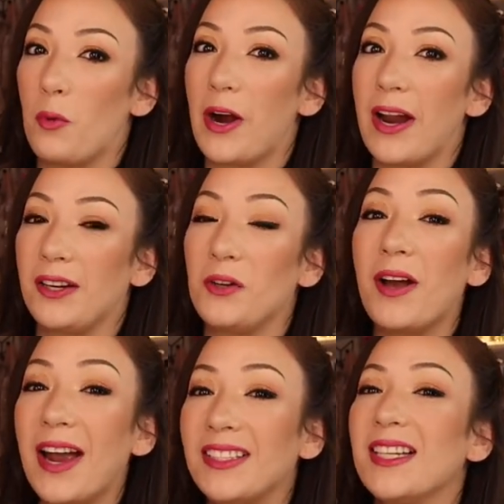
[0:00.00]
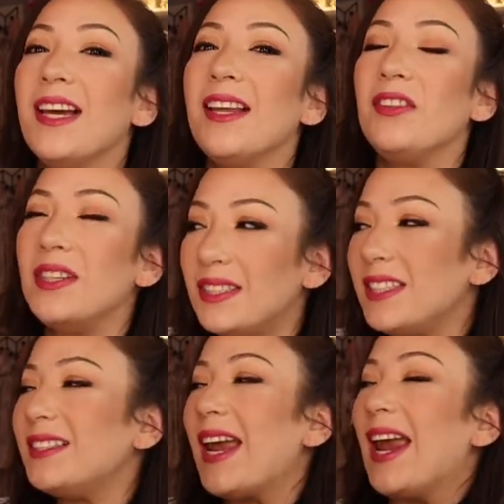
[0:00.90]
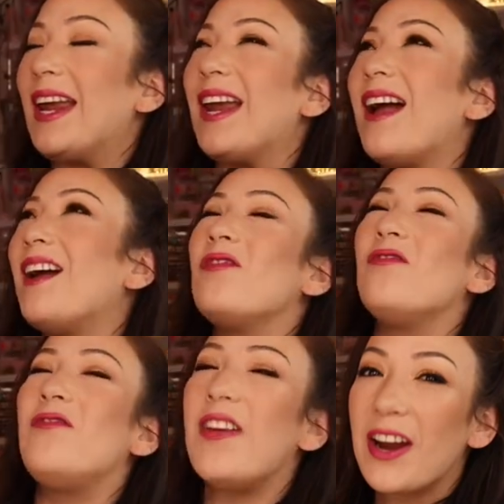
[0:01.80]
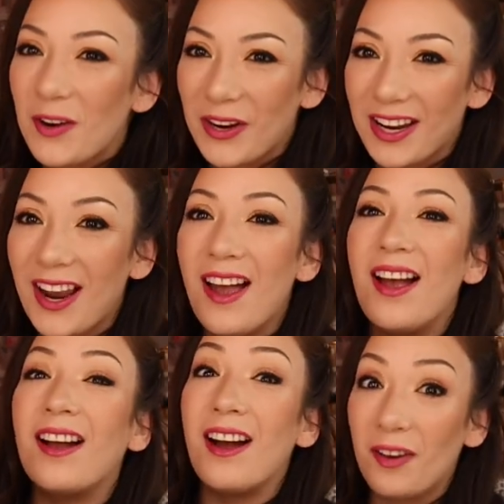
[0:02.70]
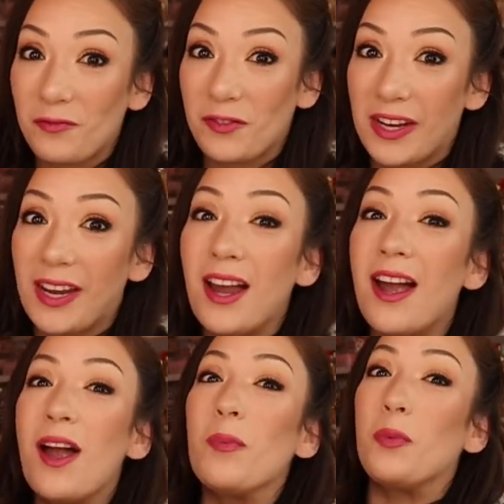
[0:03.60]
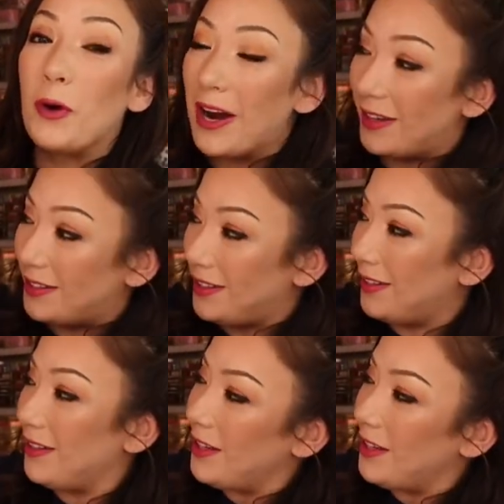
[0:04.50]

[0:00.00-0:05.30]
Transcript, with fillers: brand you guys this is a very comfy brand